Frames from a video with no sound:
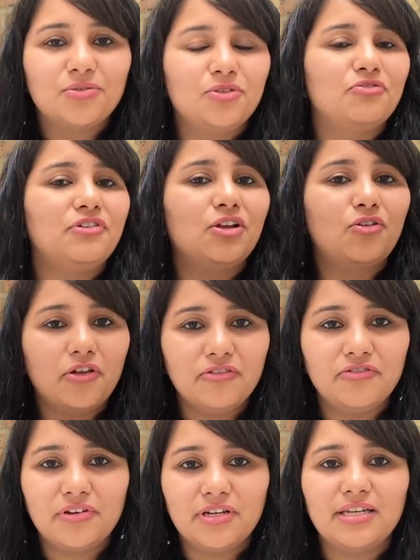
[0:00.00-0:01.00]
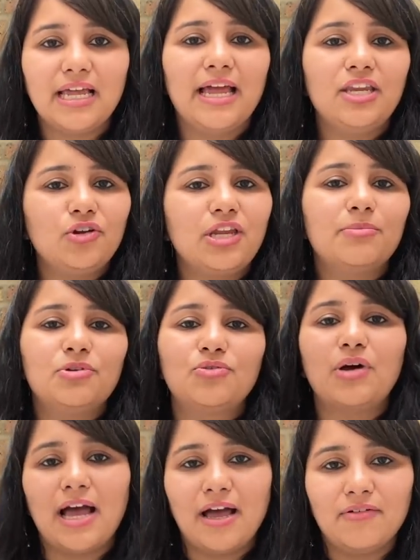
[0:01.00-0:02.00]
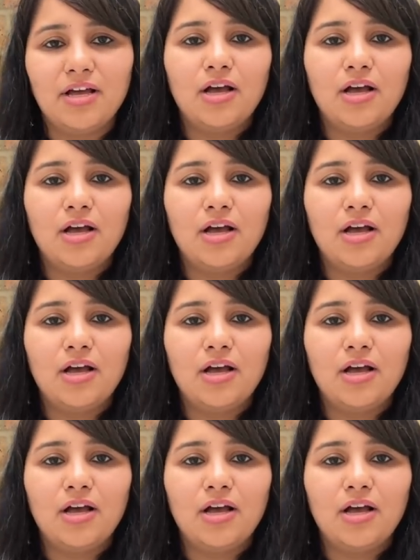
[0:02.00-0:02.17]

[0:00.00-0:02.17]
you feel confident, and you're able to have